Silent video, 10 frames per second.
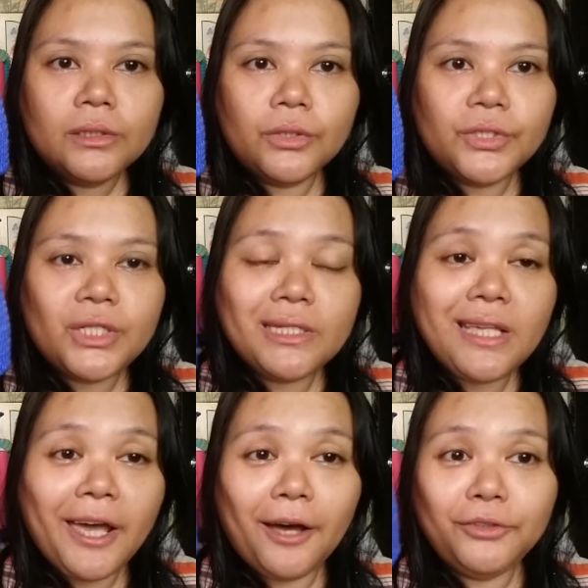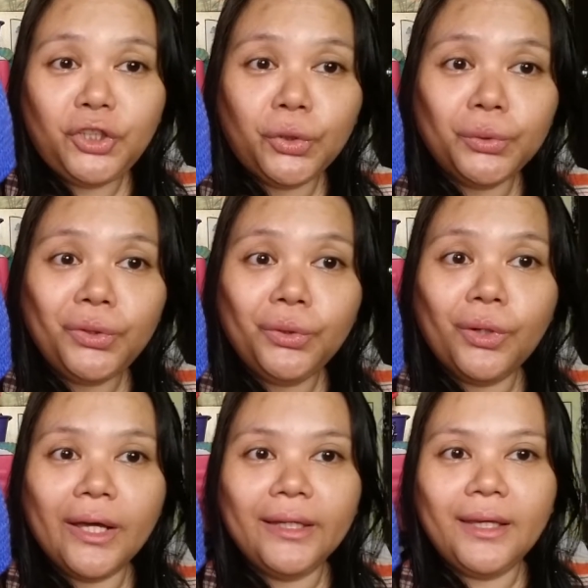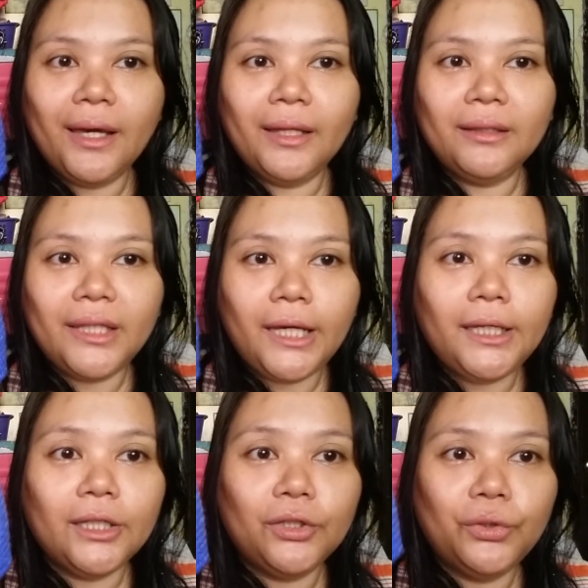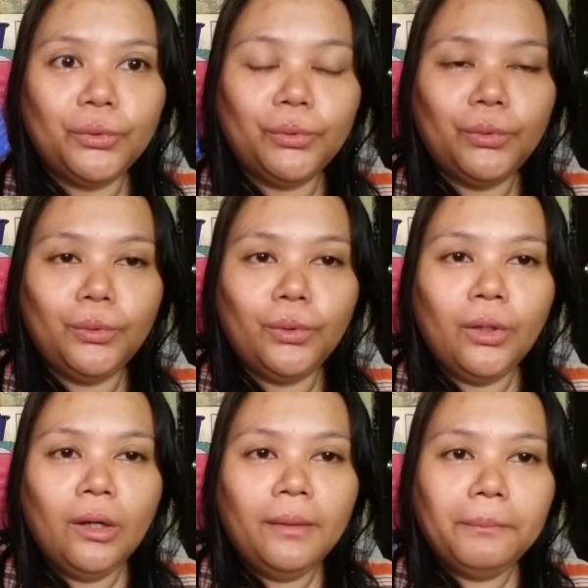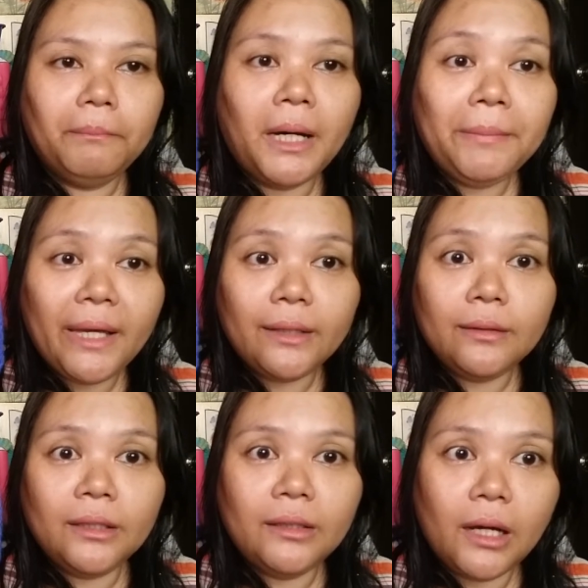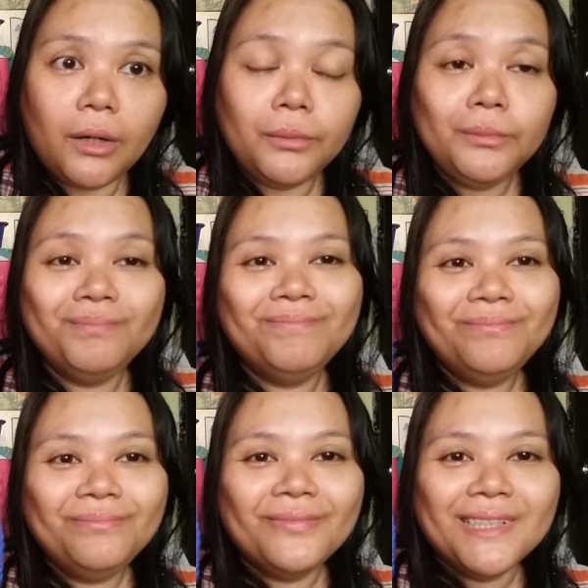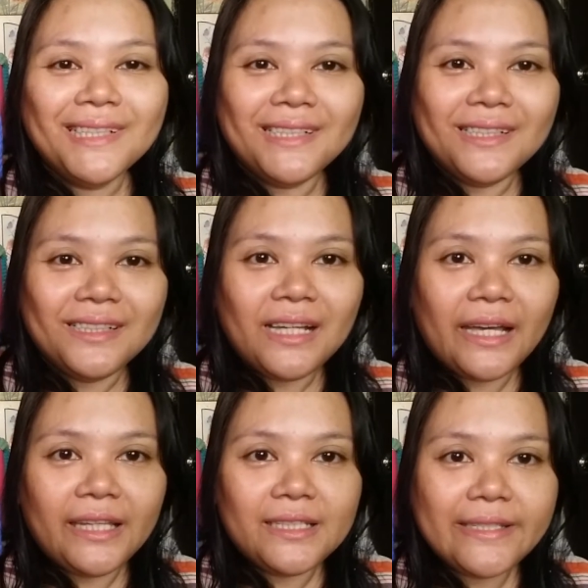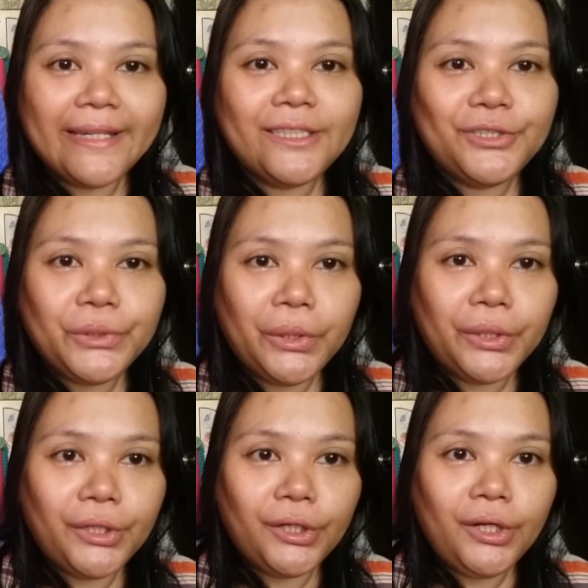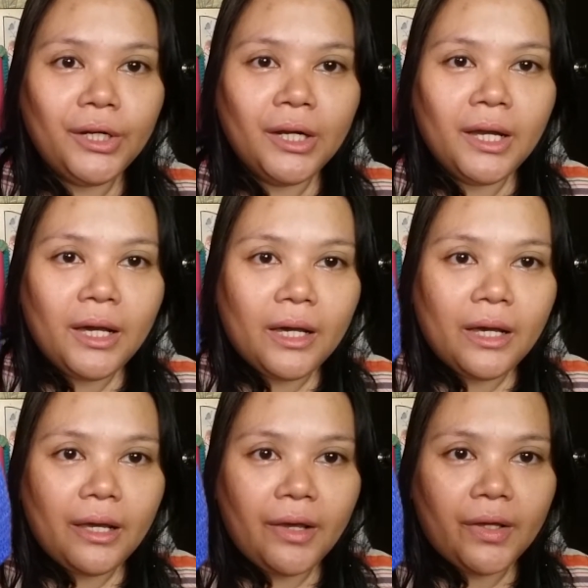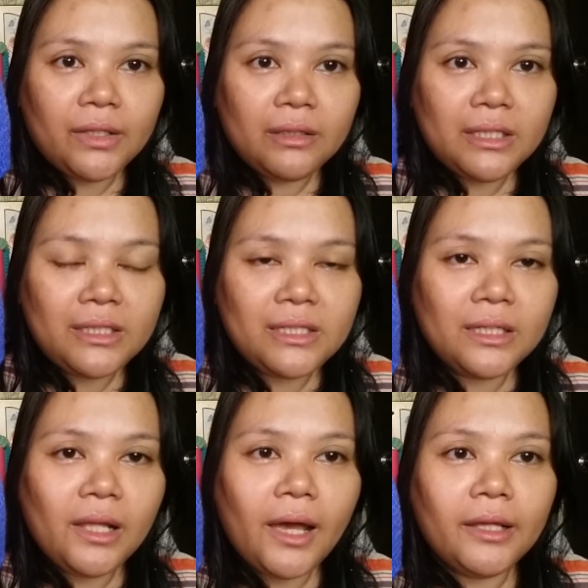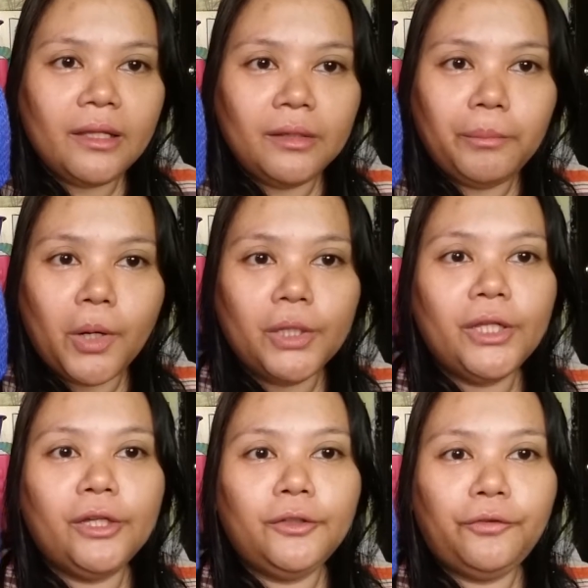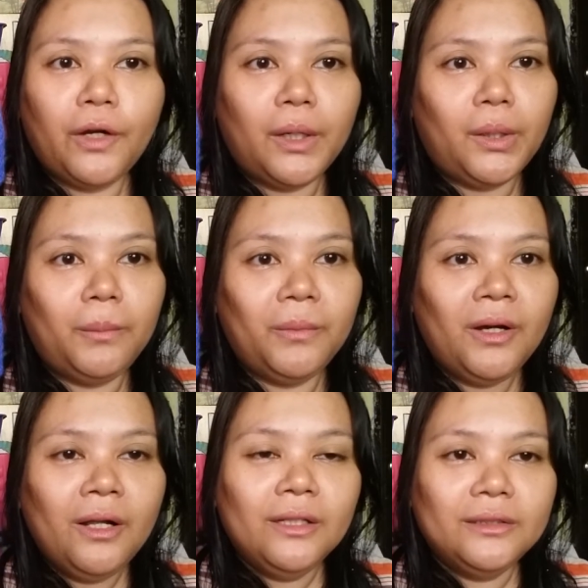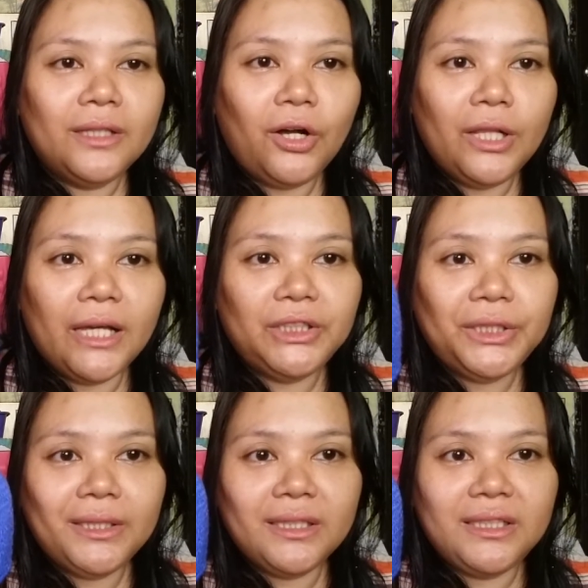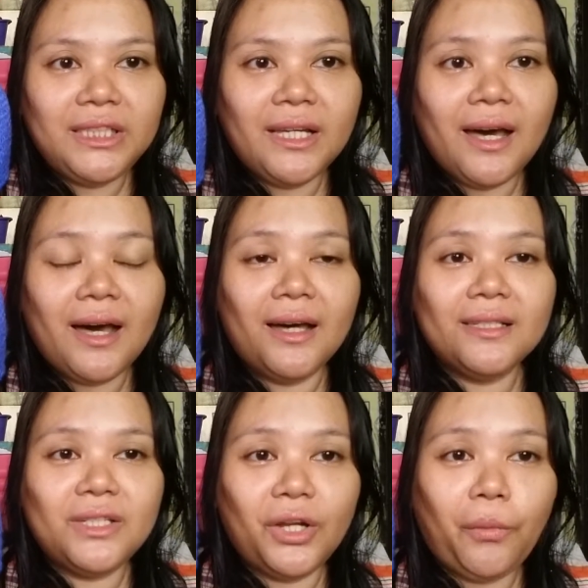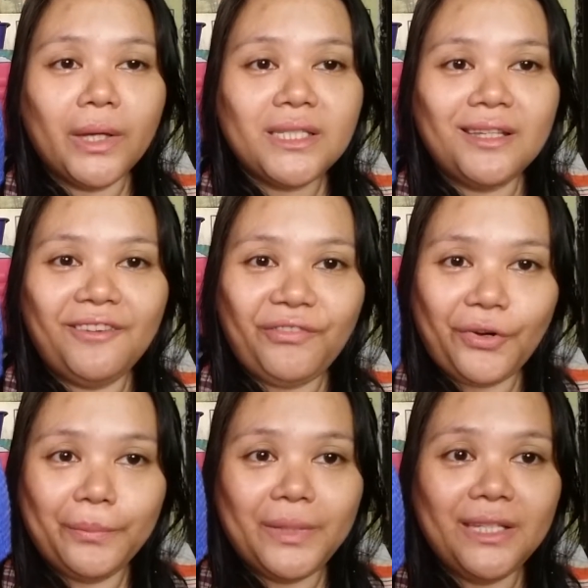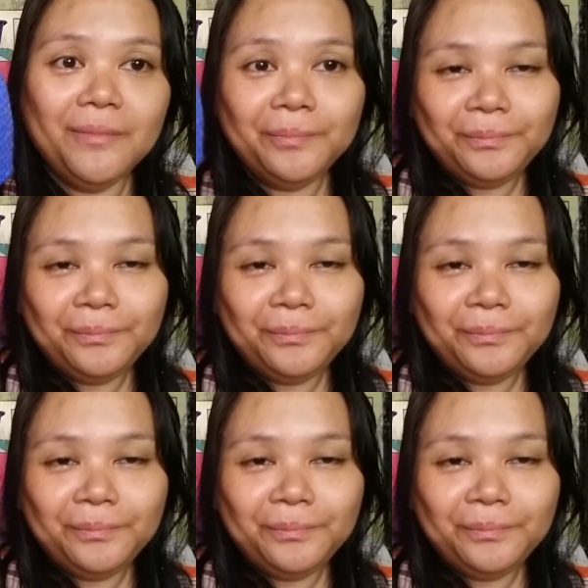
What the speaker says: So since I have shown you, I can take it to Mom Edna now. I can send it to her. And this is an added bonnet from the collection that she has requested for me.